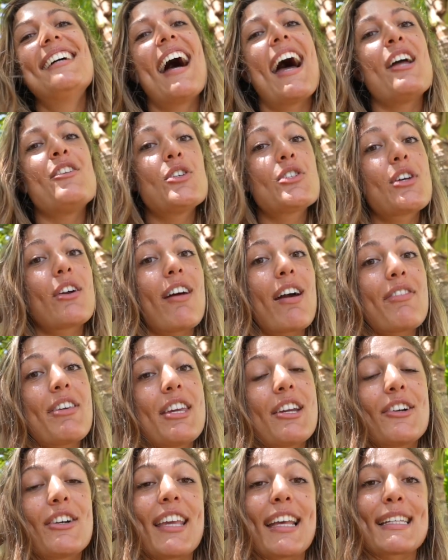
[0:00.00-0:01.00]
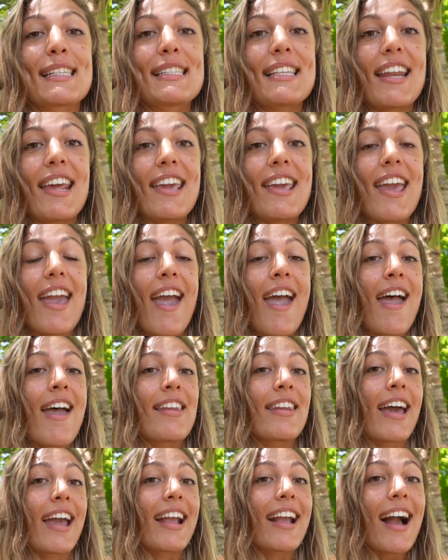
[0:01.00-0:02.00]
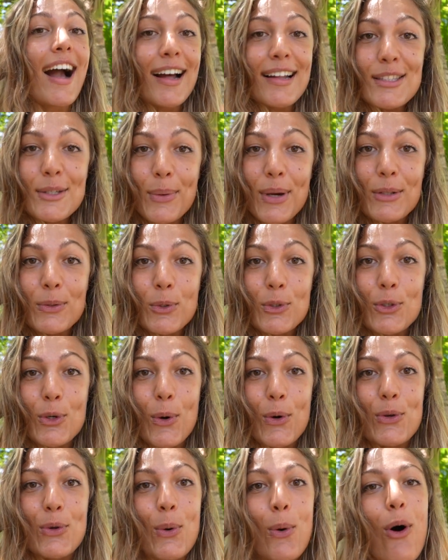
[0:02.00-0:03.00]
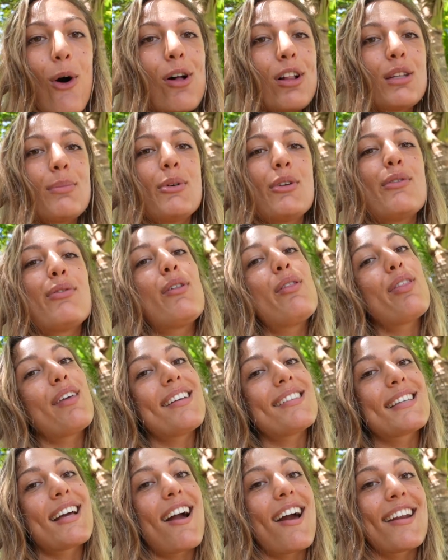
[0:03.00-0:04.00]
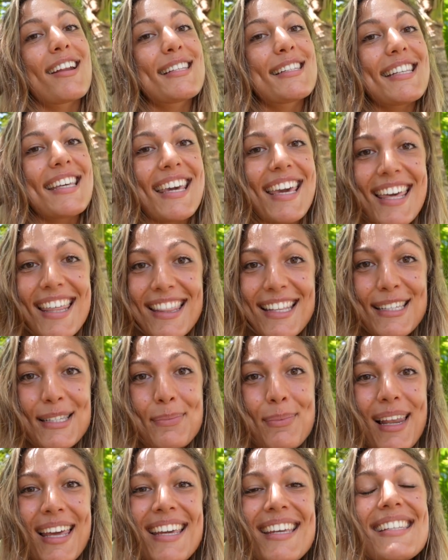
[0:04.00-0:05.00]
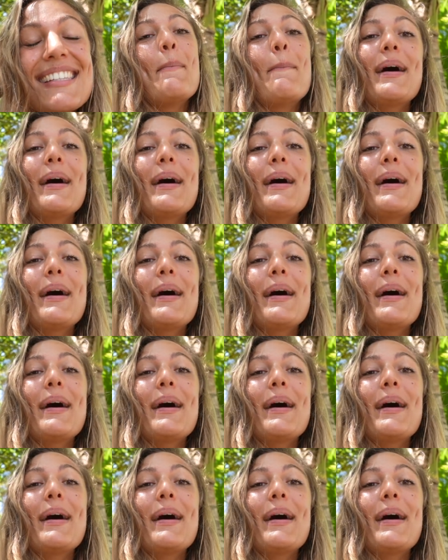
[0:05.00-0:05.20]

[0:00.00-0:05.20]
I just arrived here yesterday and I can't wait to show you all the beautiful things I'm gonna see in this place.